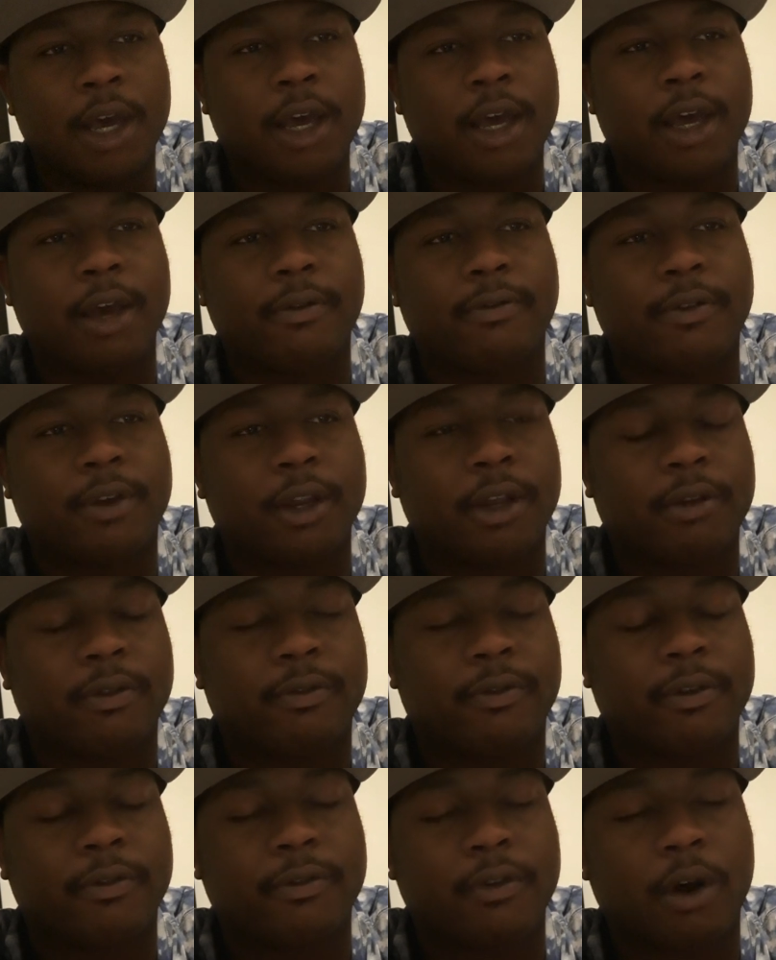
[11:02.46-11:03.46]
if
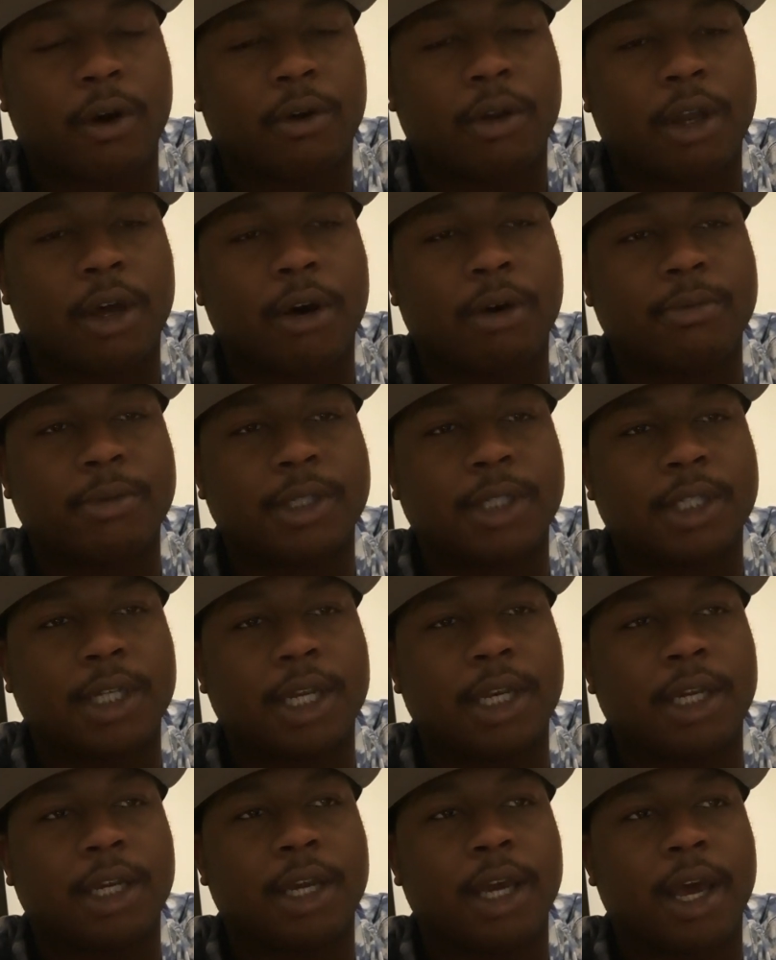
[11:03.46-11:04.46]
if, if Oklahoma
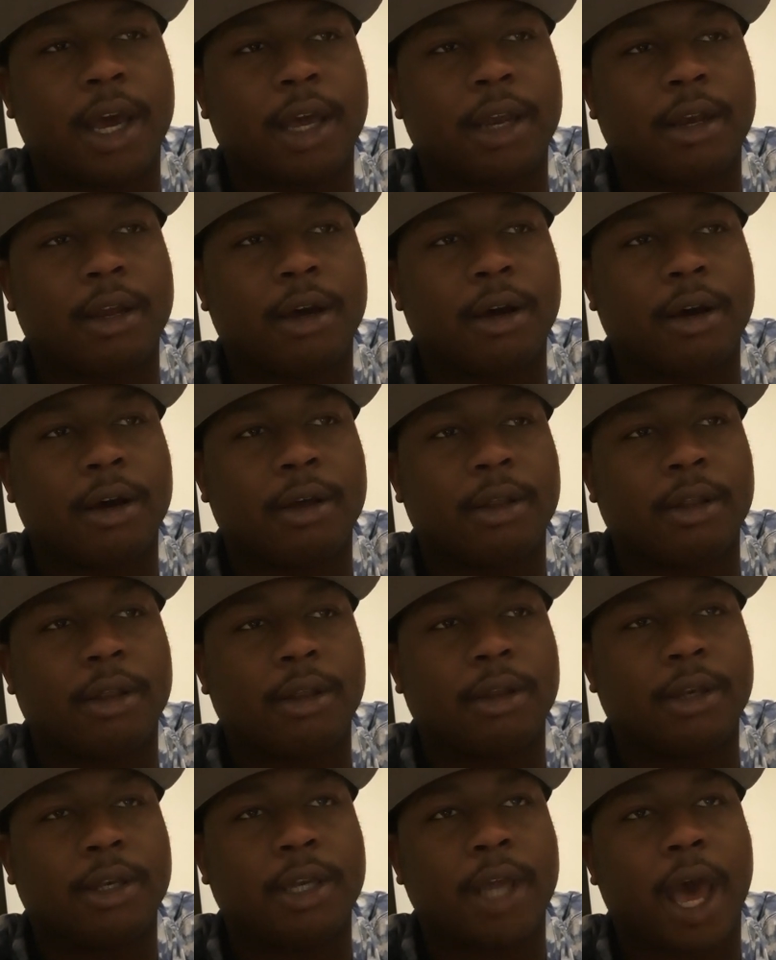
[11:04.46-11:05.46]
City and uh,
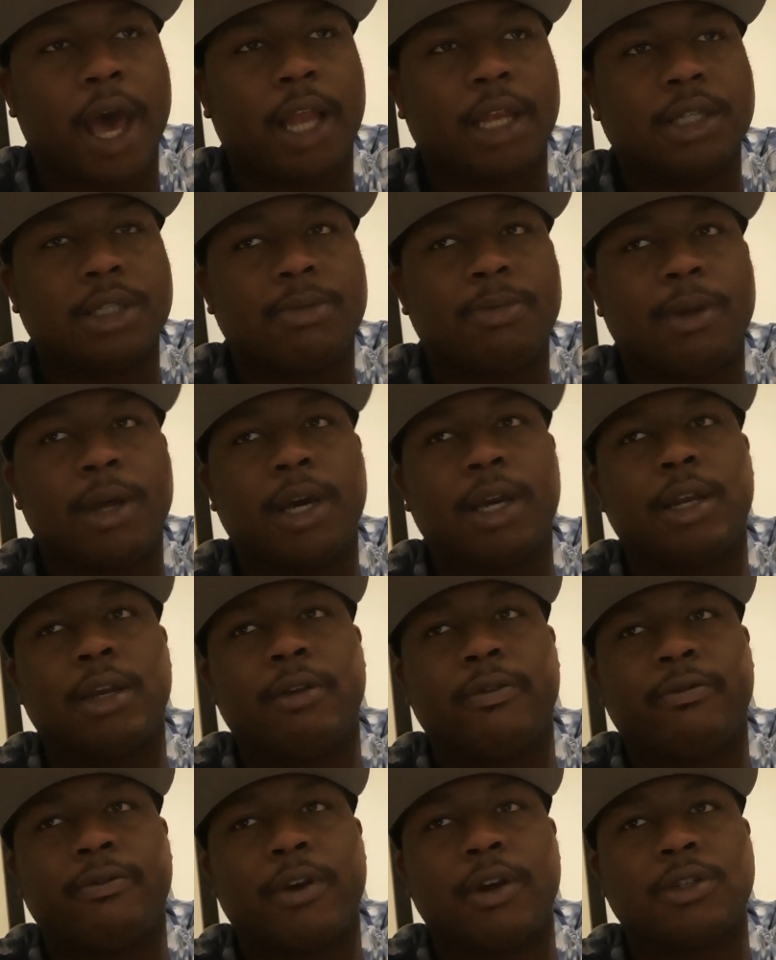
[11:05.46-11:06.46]
Dallas played in
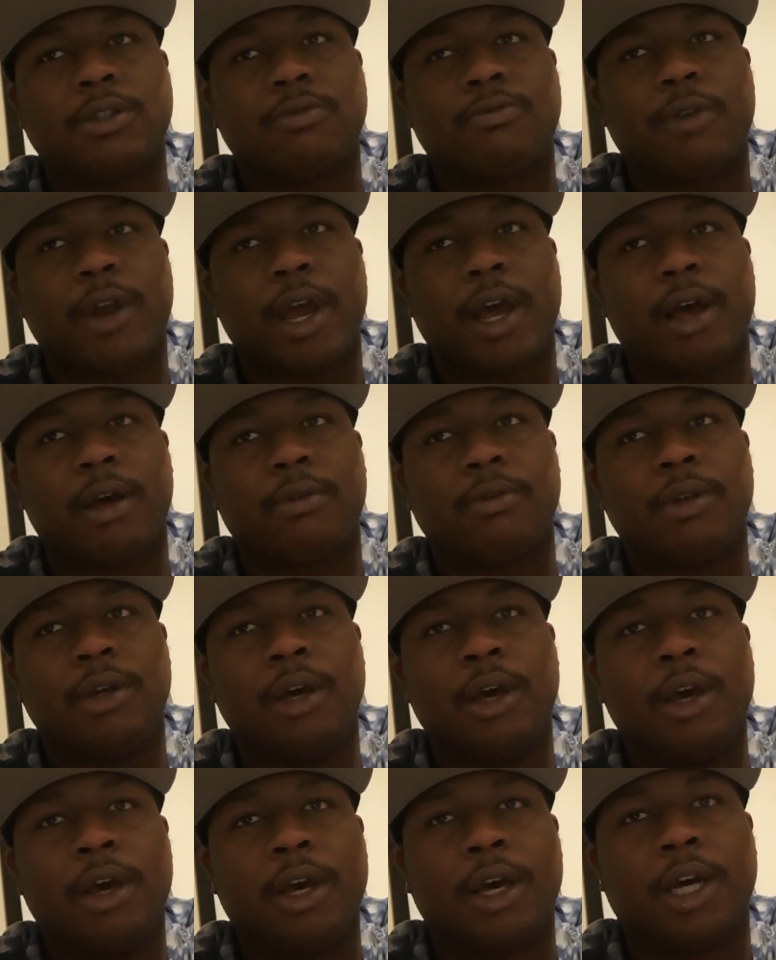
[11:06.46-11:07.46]
the first round,
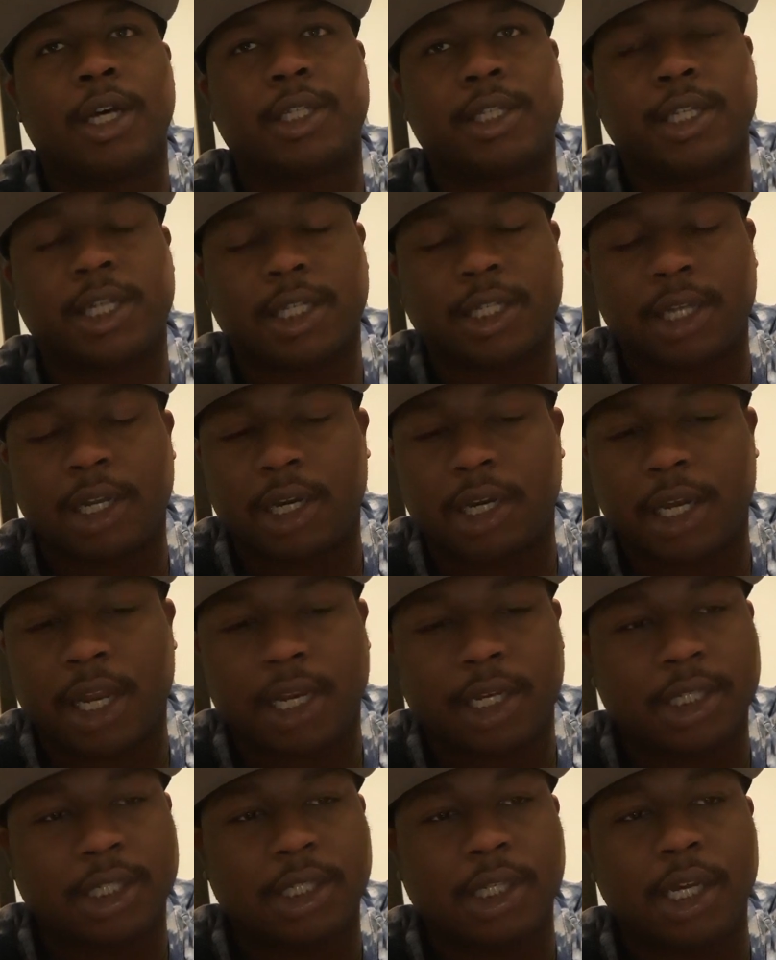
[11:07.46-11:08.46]
because just looking
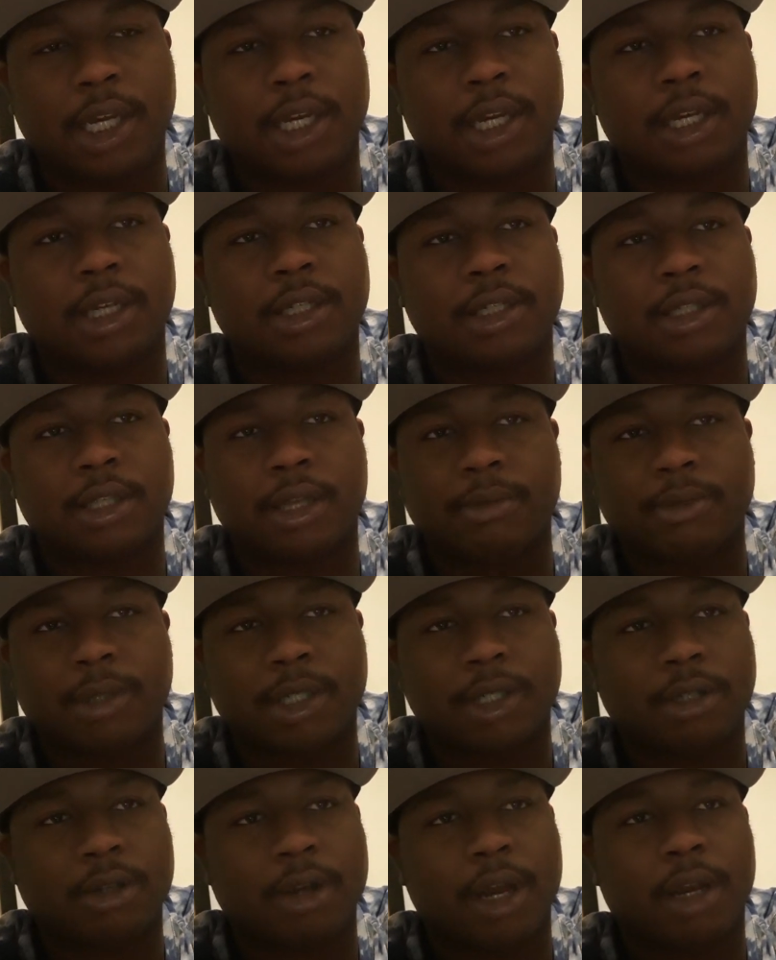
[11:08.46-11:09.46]
at the seedings, I'm
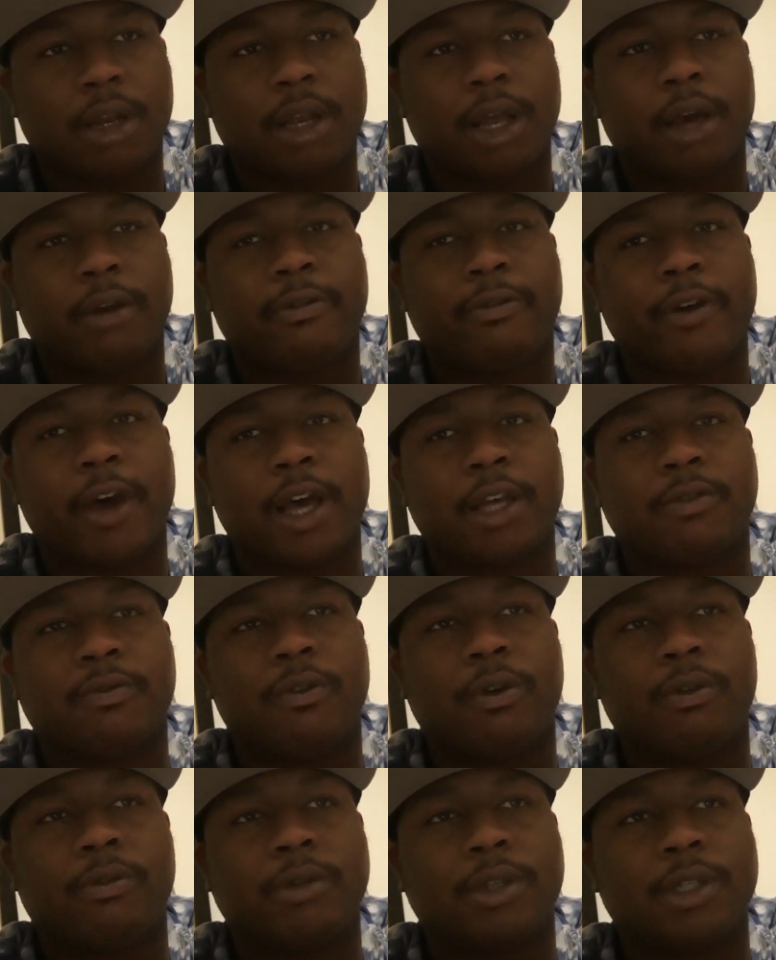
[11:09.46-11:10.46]
just trying to like fast
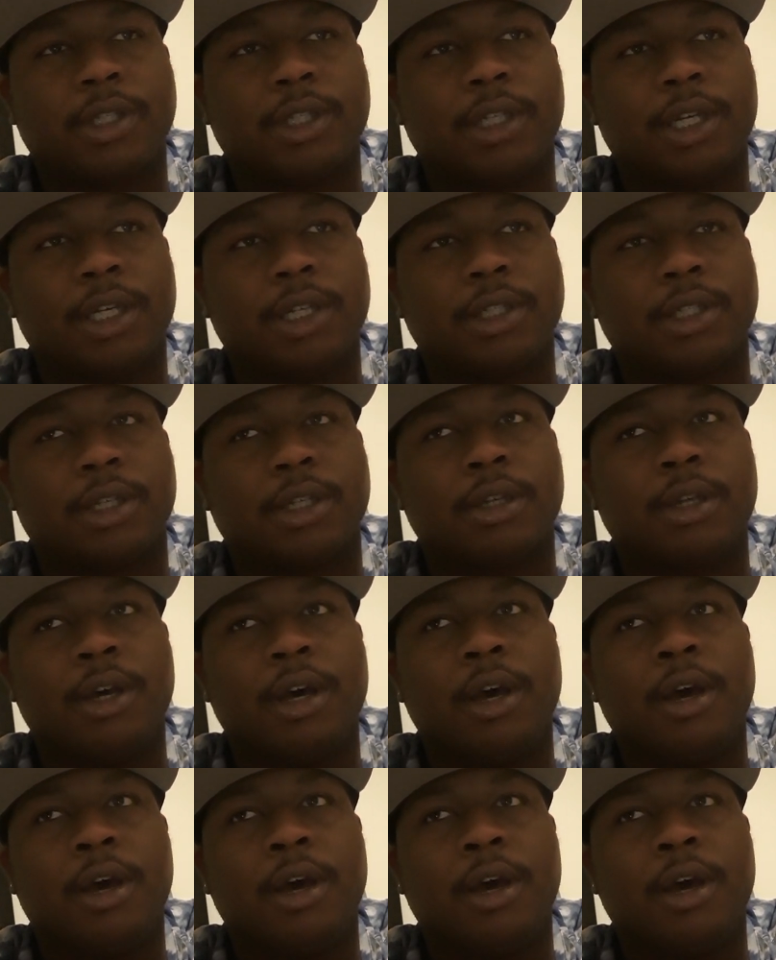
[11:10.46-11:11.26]
forward the season.